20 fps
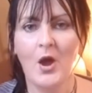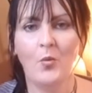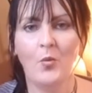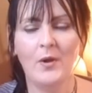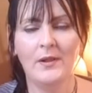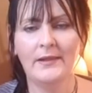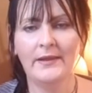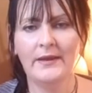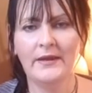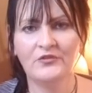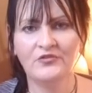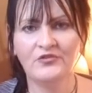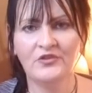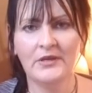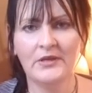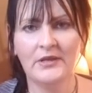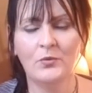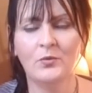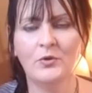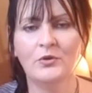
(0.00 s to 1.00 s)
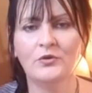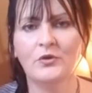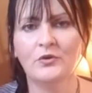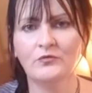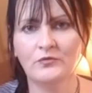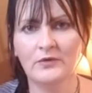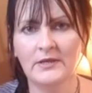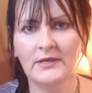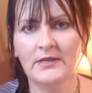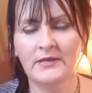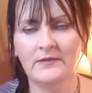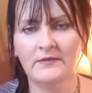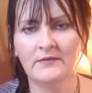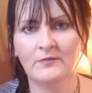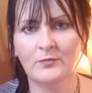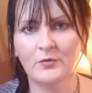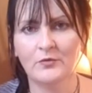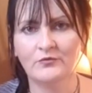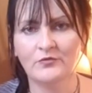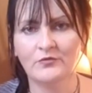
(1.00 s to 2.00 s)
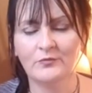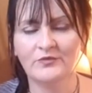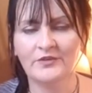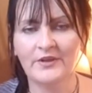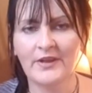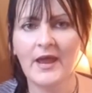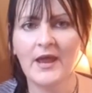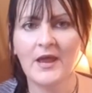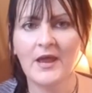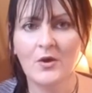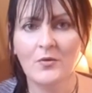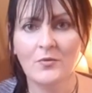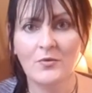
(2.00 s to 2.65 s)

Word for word: Well actually we're not really in the spirit room today.